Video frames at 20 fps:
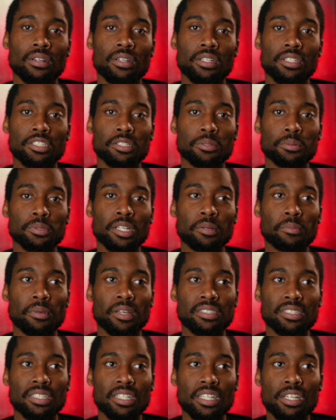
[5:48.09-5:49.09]
You see what I'm saying?
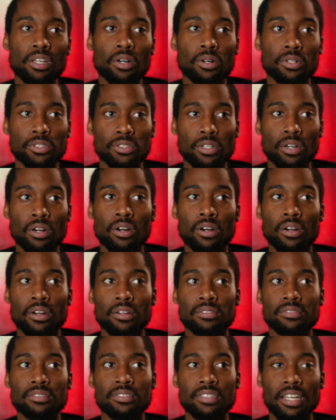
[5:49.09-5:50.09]
Because the Eos-r
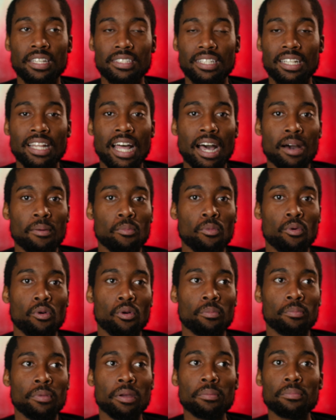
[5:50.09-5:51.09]
takes a lot more
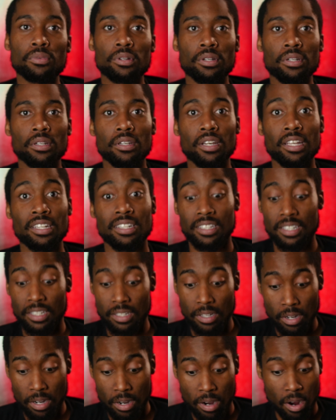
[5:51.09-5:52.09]
memory in the
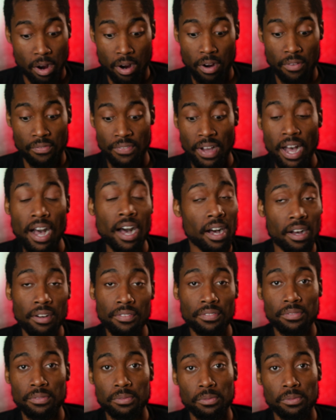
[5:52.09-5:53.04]
R5,